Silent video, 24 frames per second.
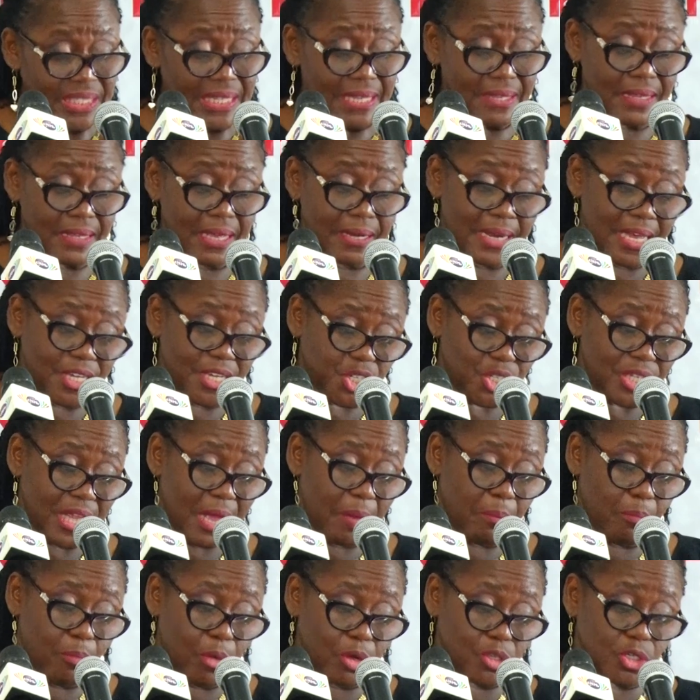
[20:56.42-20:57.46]
The
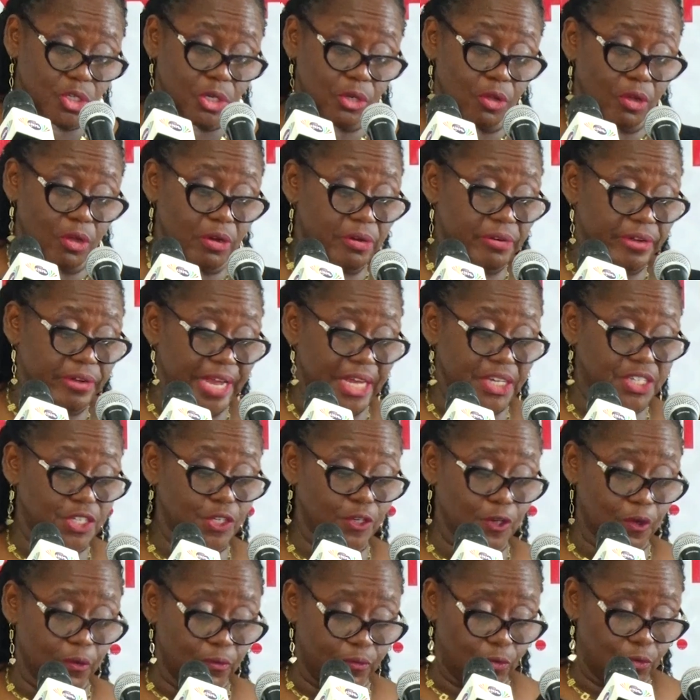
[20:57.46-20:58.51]
National Model on
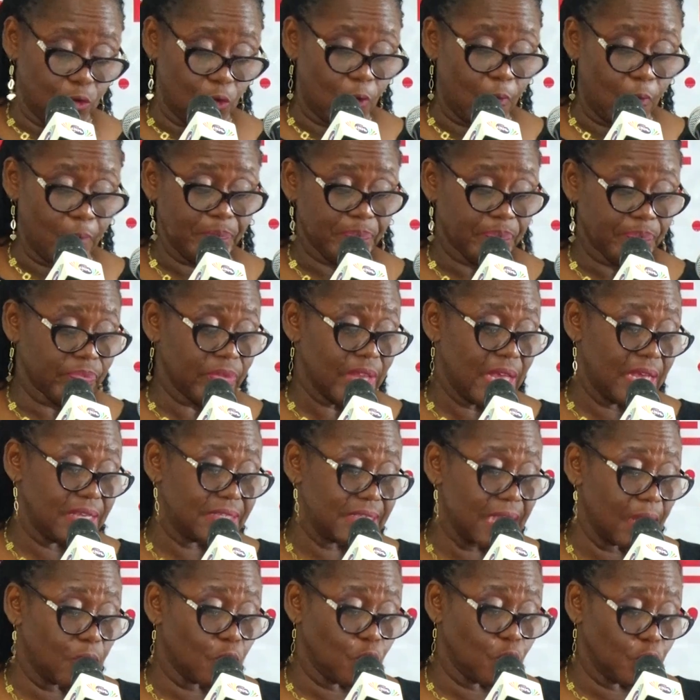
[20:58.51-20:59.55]
Creation of Law is
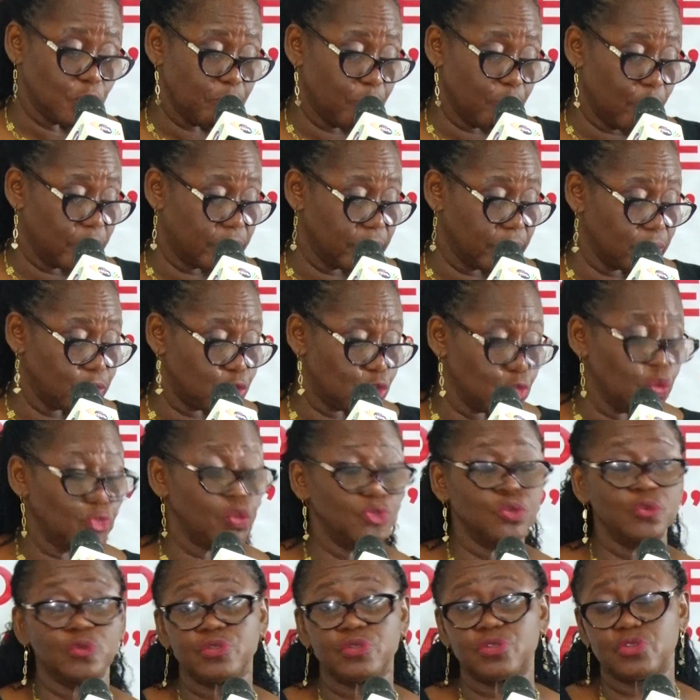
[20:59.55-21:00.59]
a good model to
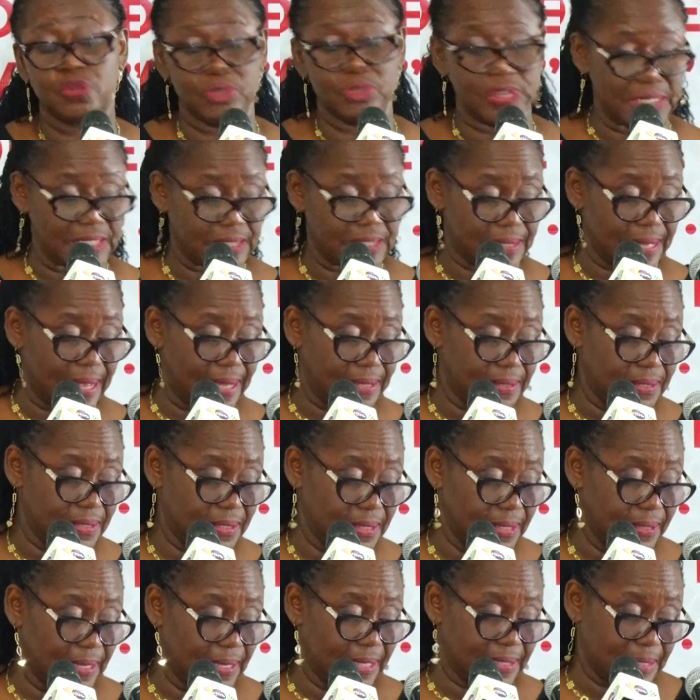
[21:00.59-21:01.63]
use to discuss
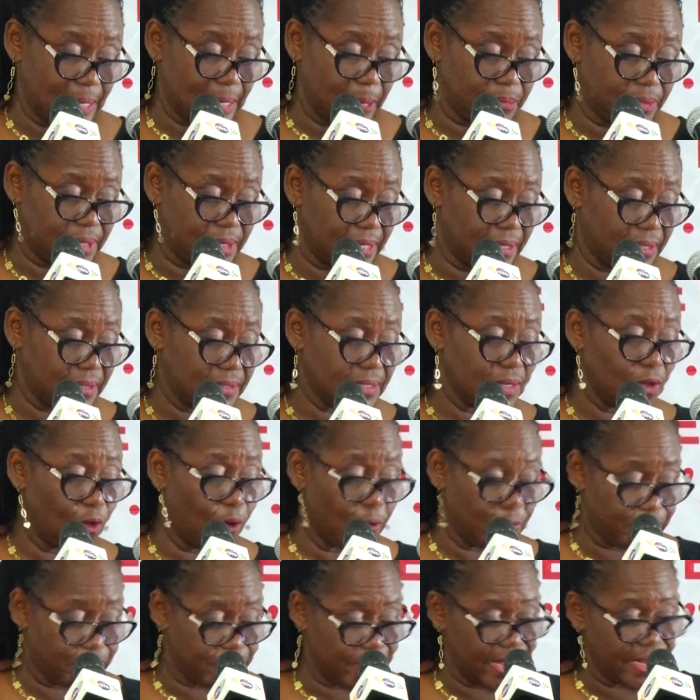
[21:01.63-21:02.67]
the subject
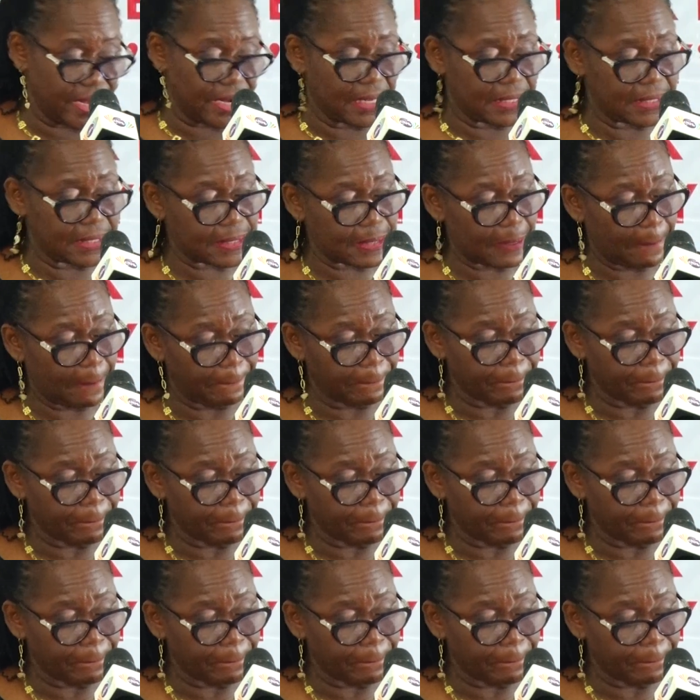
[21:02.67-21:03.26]
of fairness.